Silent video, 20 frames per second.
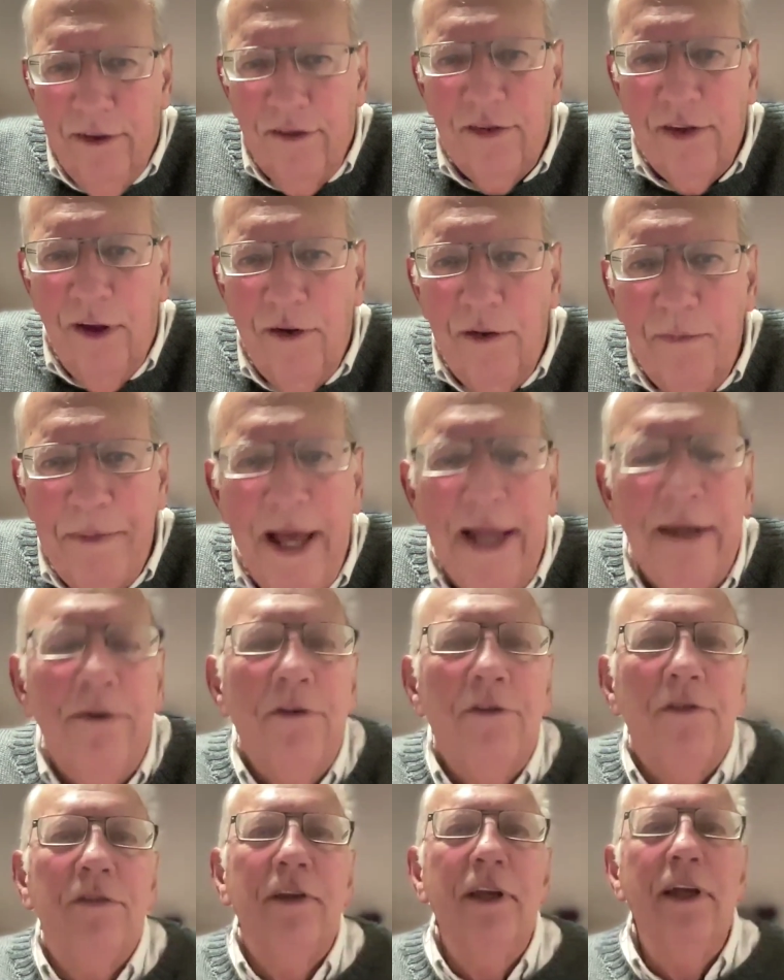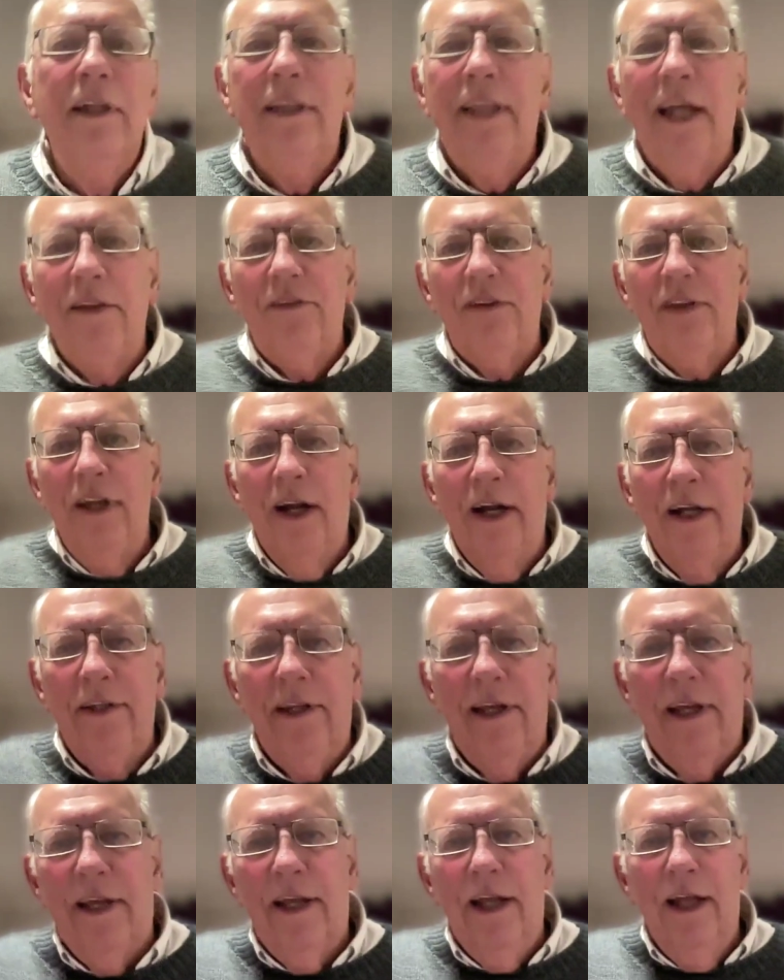solar panels. That's the
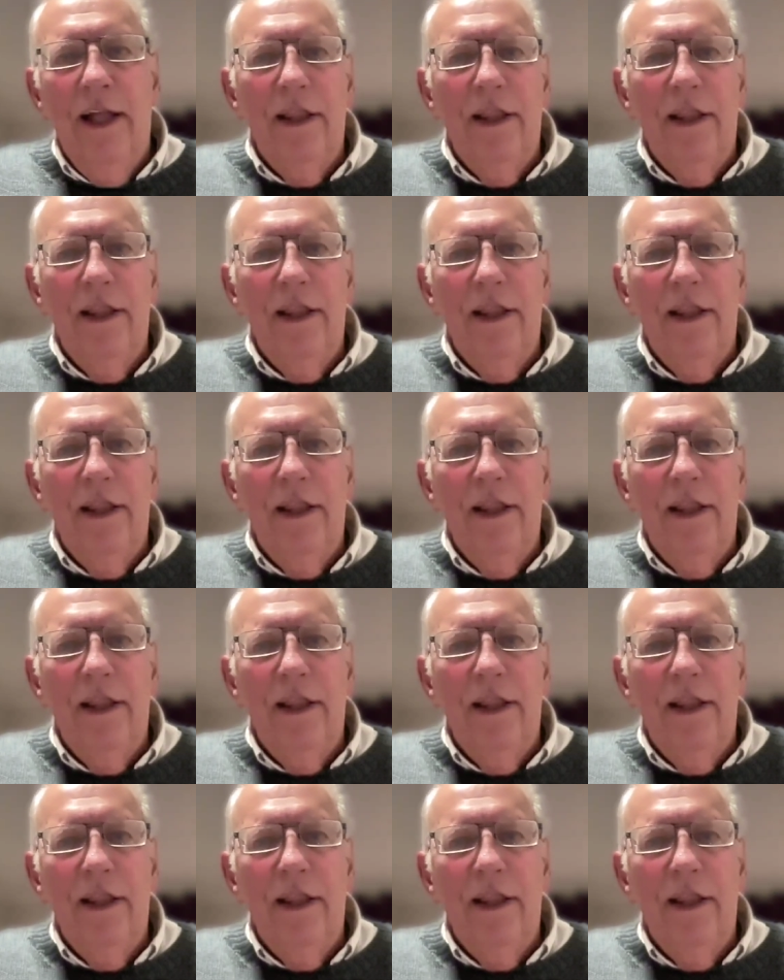idea.